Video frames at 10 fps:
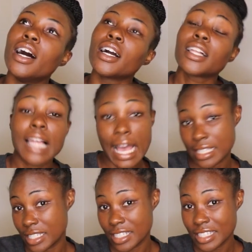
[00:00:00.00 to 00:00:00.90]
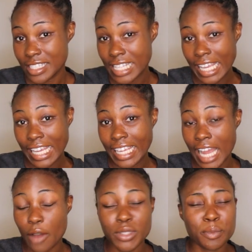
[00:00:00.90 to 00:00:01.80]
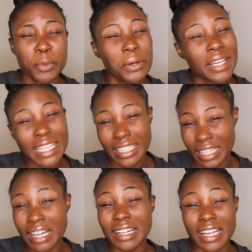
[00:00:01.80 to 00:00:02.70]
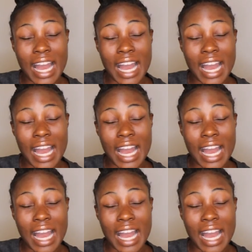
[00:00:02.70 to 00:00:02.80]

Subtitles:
classes, and I was pretty young.